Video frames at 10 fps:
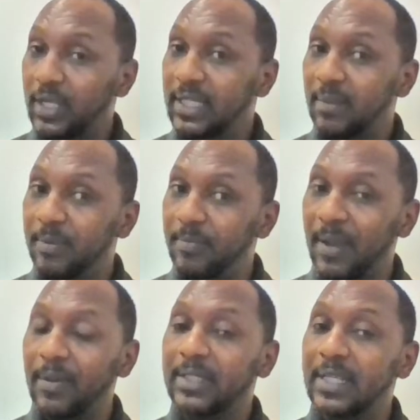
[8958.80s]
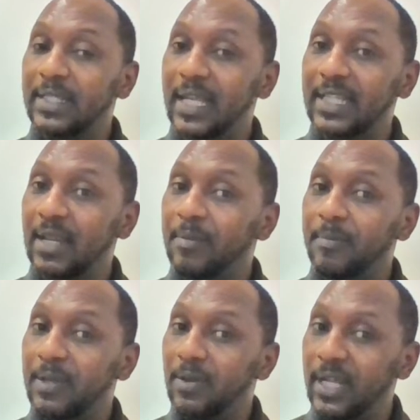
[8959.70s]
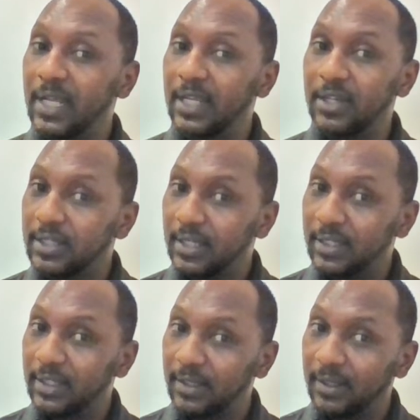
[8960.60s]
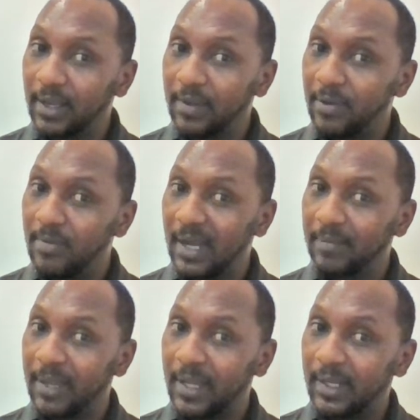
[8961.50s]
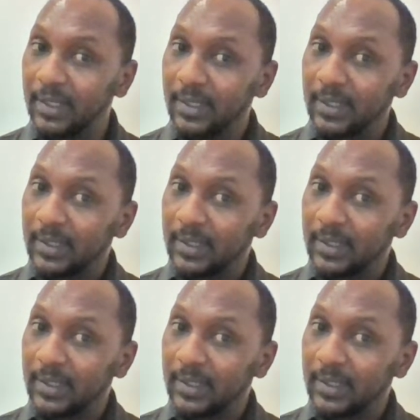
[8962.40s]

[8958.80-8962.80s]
So SLPP, I'm not saying SLPP not again. You can we go back behind?